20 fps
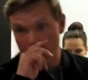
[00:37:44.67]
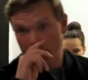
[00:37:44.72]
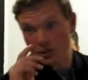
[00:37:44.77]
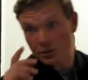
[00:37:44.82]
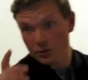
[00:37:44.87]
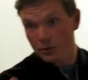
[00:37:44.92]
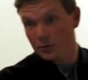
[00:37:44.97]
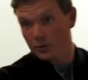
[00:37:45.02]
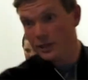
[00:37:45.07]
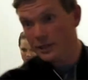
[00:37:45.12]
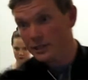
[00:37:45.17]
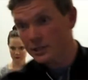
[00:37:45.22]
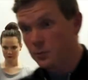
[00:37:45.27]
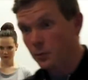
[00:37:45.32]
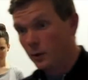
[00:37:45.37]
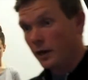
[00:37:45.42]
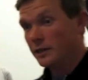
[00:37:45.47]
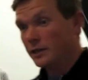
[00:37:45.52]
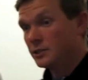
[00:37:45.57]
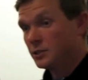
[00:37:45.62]
shoot this
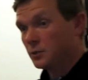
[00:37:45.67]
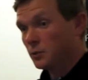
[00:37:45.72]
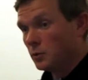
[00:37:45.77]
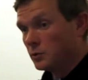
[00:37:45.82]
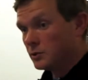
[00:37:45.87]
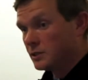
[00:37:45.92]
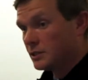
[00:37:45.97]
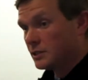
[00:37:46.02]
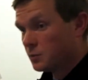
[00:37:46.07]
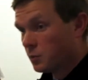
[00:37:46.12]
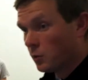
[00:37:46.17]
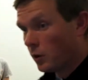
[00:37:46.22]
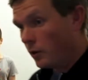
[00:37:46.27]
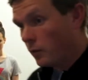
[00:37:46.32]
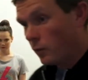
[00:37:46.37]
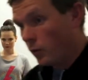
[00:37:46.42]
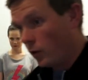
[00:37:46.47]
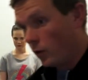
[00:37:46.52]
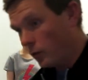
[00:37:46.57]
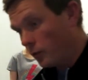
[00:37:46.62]
way towards this
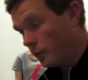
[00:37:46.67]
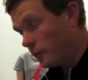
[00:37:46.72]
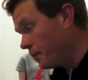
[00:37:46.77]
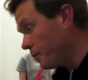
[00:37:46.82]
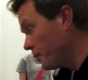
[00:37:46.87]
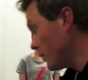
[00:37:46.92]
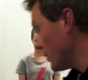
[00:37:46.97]
white wall.